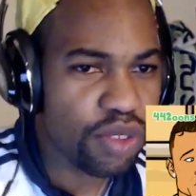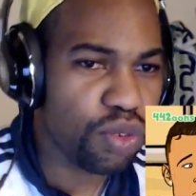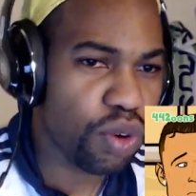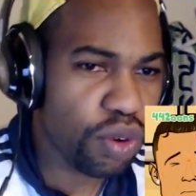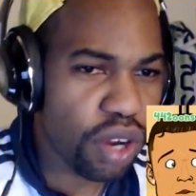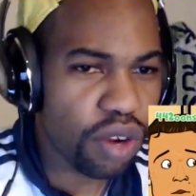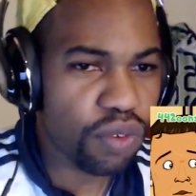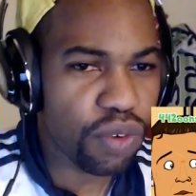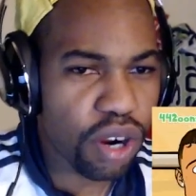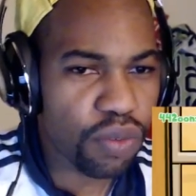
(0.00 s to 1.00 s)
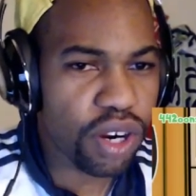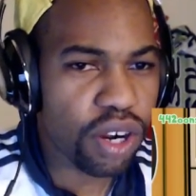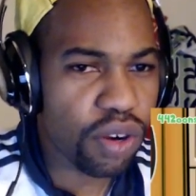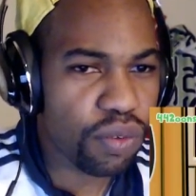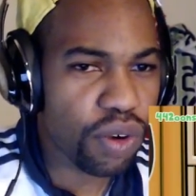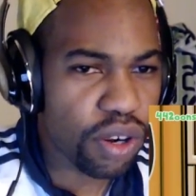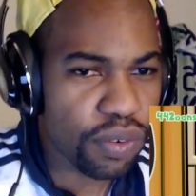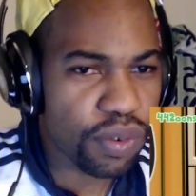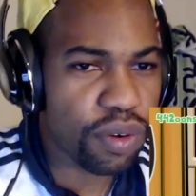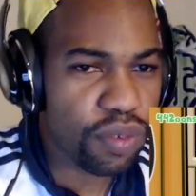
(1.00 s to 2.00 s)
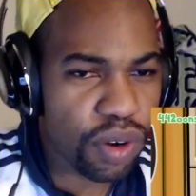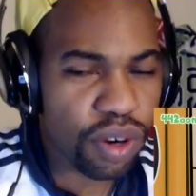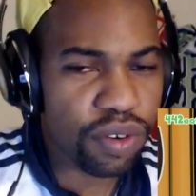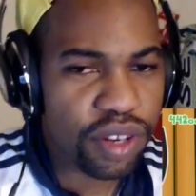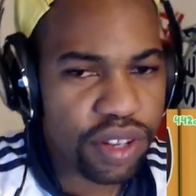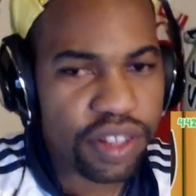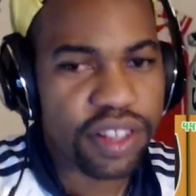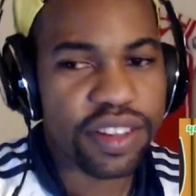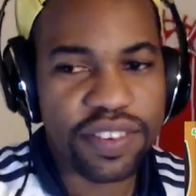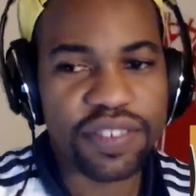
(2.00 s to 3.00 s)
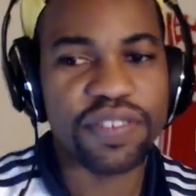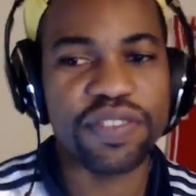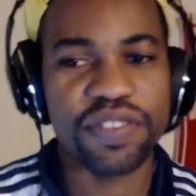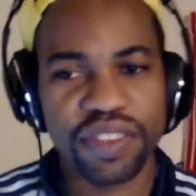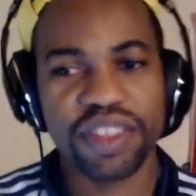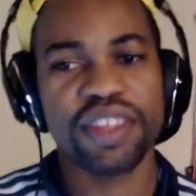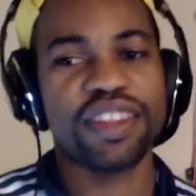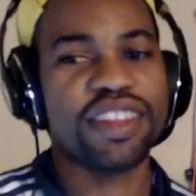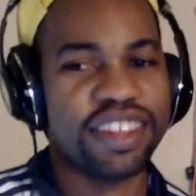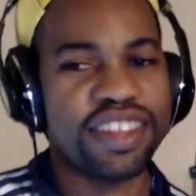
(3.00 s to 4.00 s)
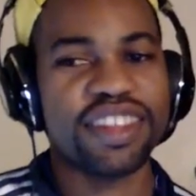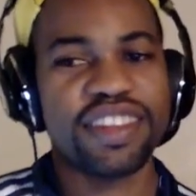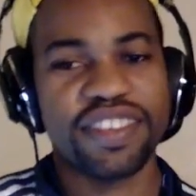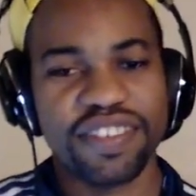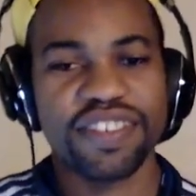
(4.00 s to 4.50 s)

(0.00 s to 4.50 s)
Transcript: Okay, it's time for some team building. Let's go.